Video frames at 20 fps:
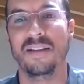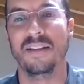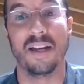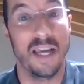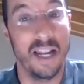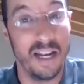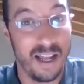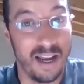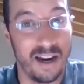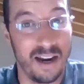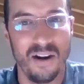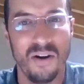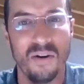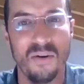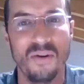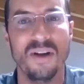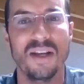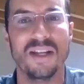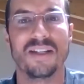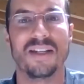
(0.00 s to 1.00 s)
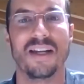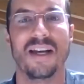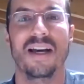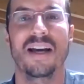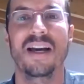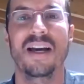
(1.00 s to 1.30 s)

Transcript: killer, who is